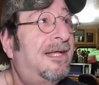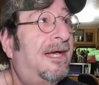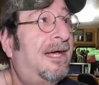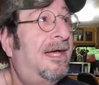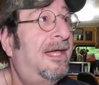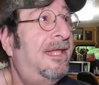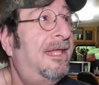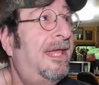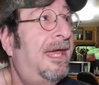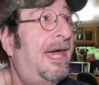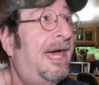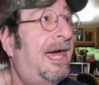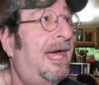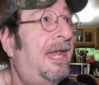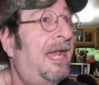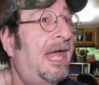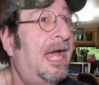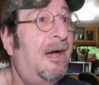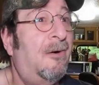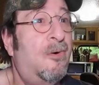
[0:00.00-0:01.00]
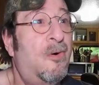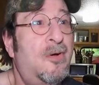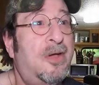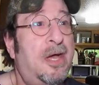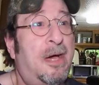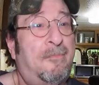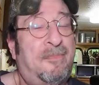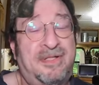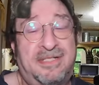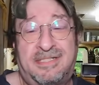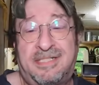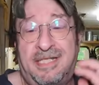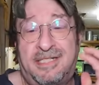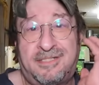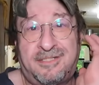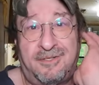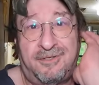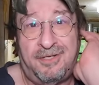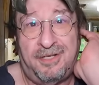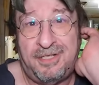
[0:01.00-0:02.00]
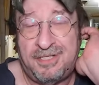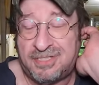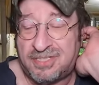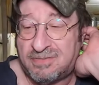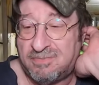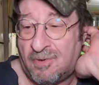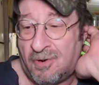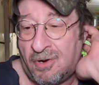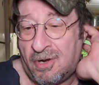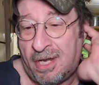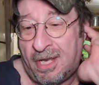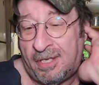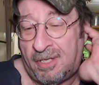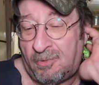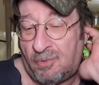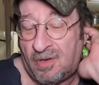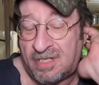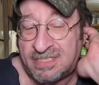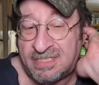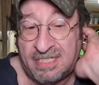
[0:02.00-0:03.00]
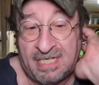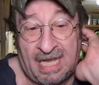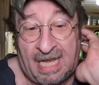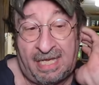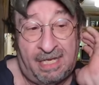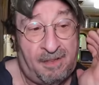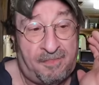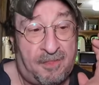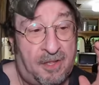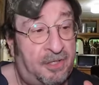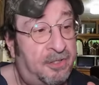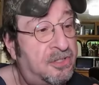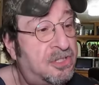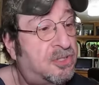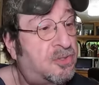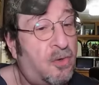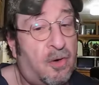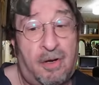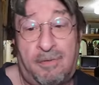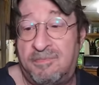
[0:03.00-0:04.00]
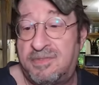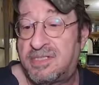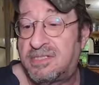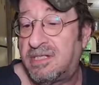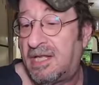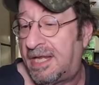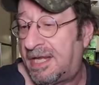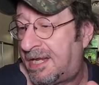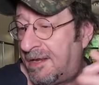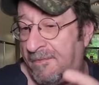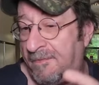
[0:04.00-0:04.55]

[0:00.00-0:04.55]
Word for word: yeah, and I woke up at 6:30 this morning. There wasn't any thunderstorms like